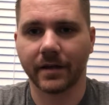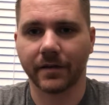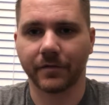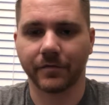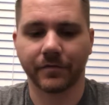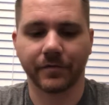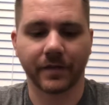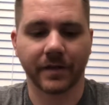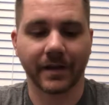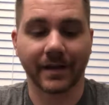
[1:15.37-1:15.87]
I
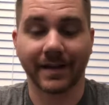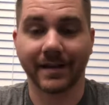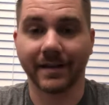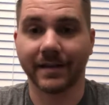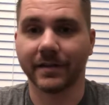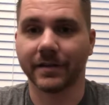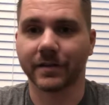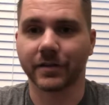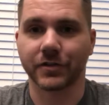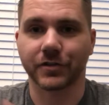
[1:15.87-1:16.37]
don't feel like I
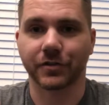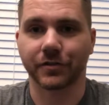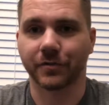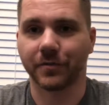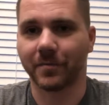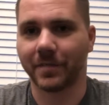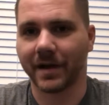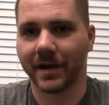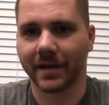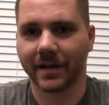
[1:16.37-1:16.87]
need an external
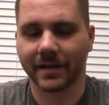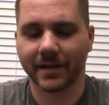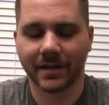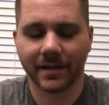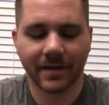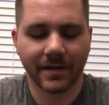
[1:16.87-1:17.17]
mic,